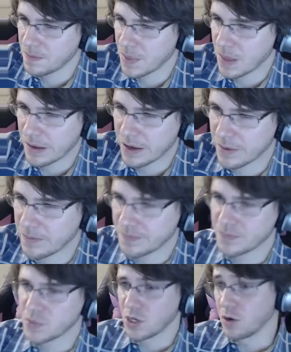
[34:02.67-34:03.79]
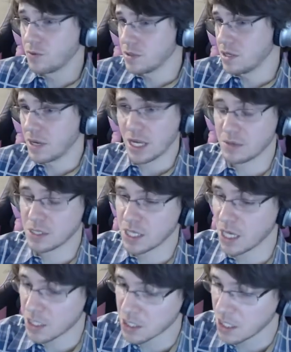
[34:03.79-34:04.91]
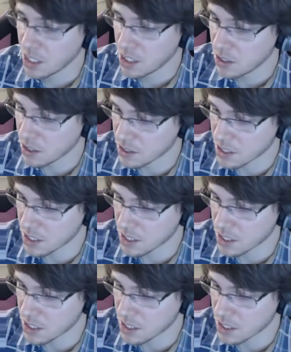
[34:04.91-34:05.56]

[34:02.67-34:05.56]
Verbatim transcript: Um, so we didn't make any mistakes. Looks nice and